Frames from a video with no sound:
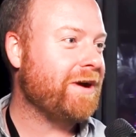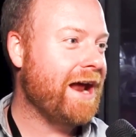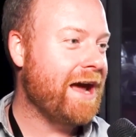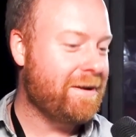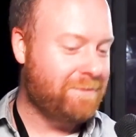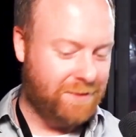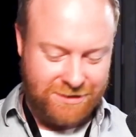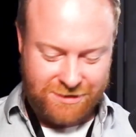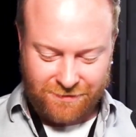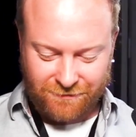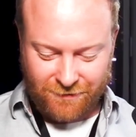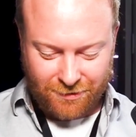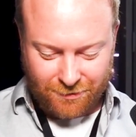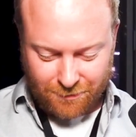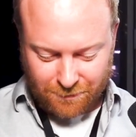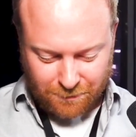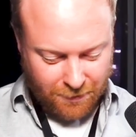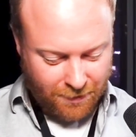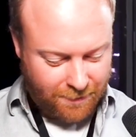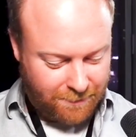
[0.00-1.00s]
is what happens if
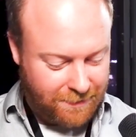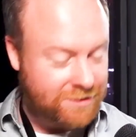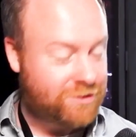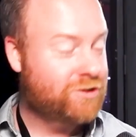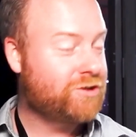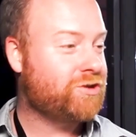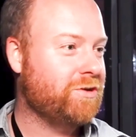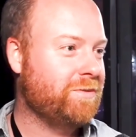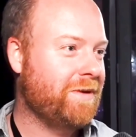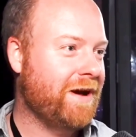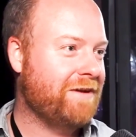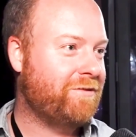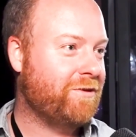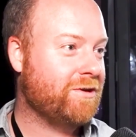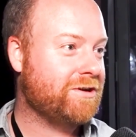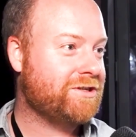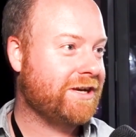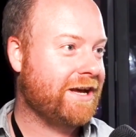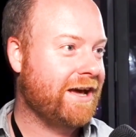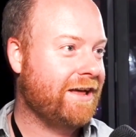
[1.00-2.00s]
you put a bunch of two by
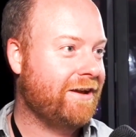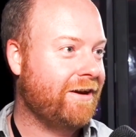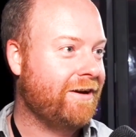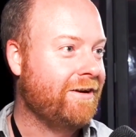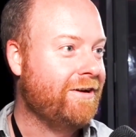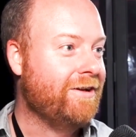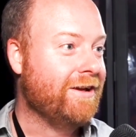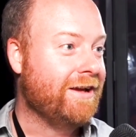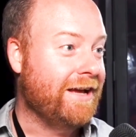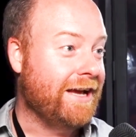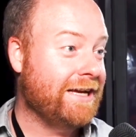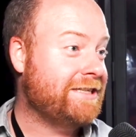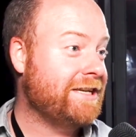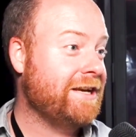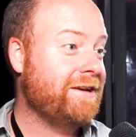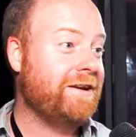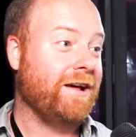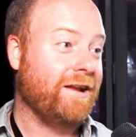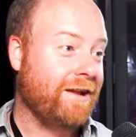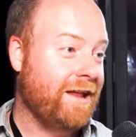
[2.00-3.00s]
fours together. It
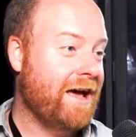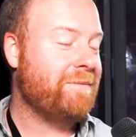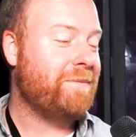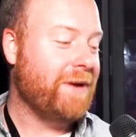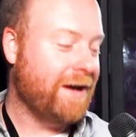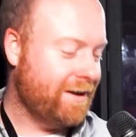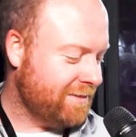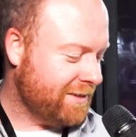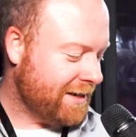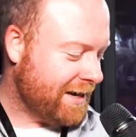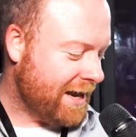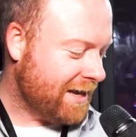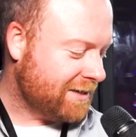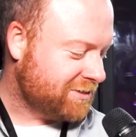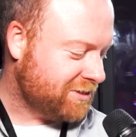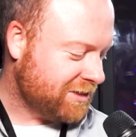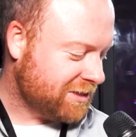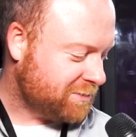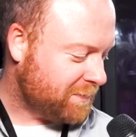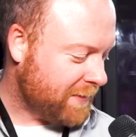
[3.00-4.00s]
did a lot better than I
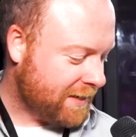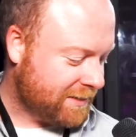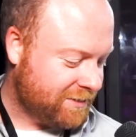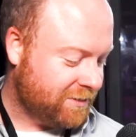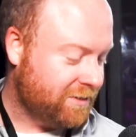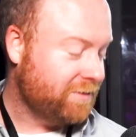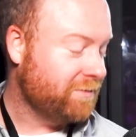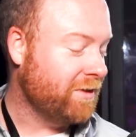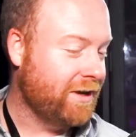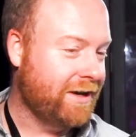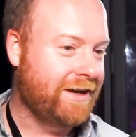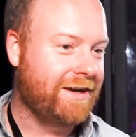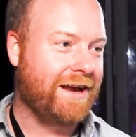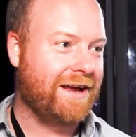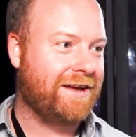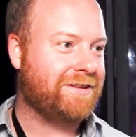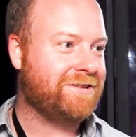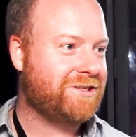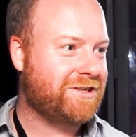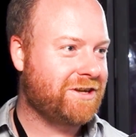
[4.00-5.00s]
actually expected it would.
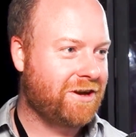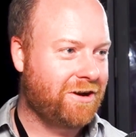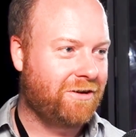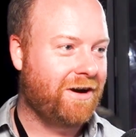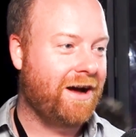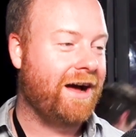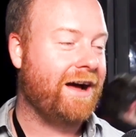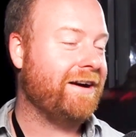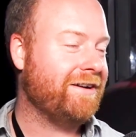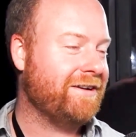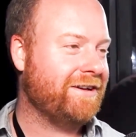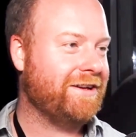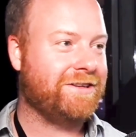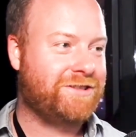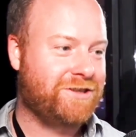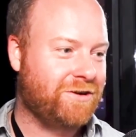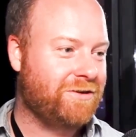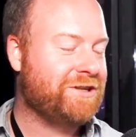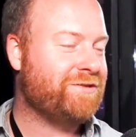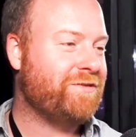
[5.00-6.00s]
And so uh,
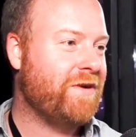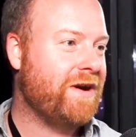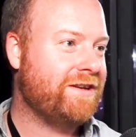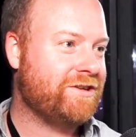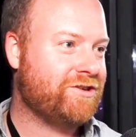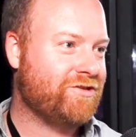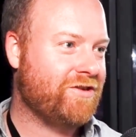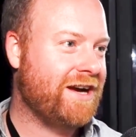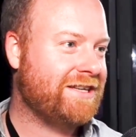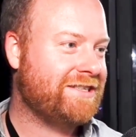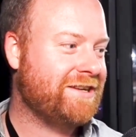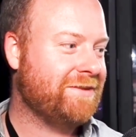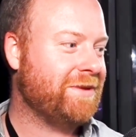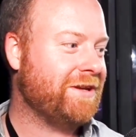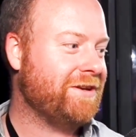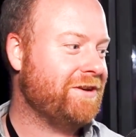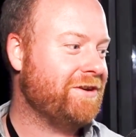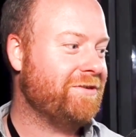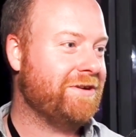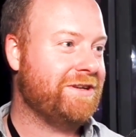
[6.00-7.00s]
it's always fun to try
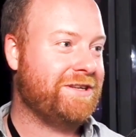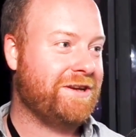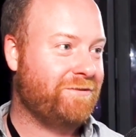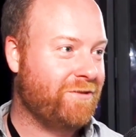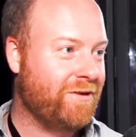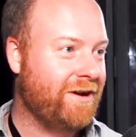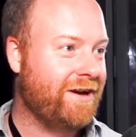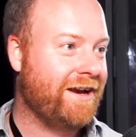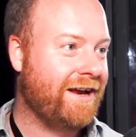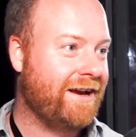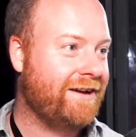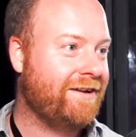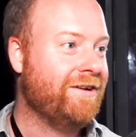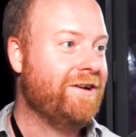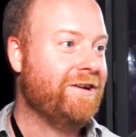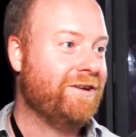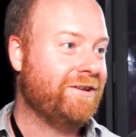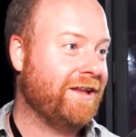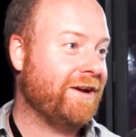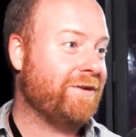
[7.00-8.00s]
something new and different. And
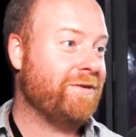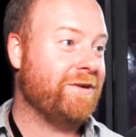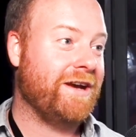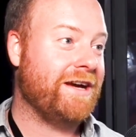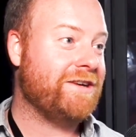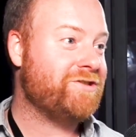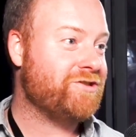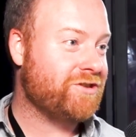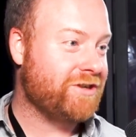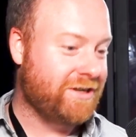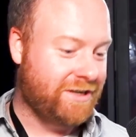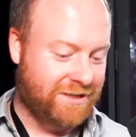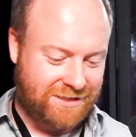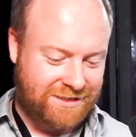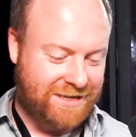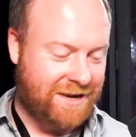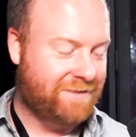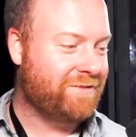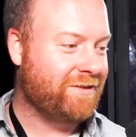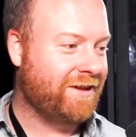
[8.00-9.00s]
liquid nitrogen
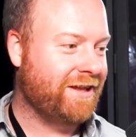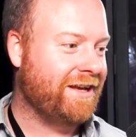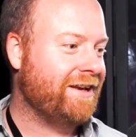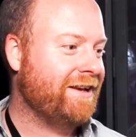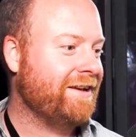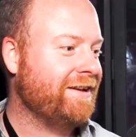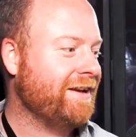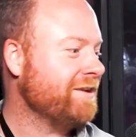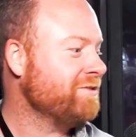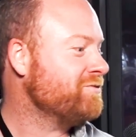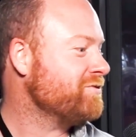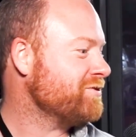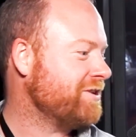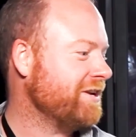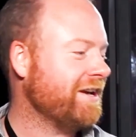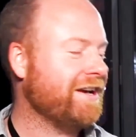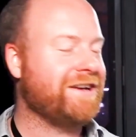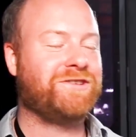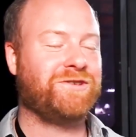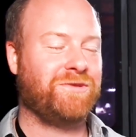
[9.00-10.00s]
is definitely
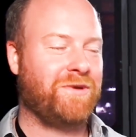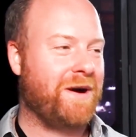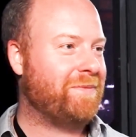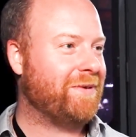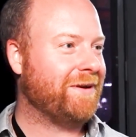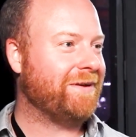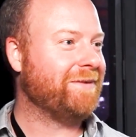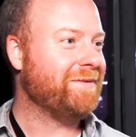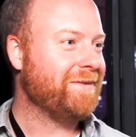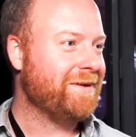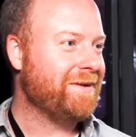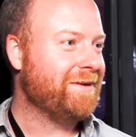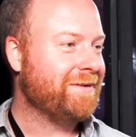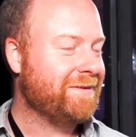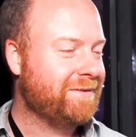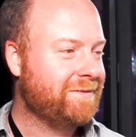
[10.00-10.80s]
interesting as a weapon. I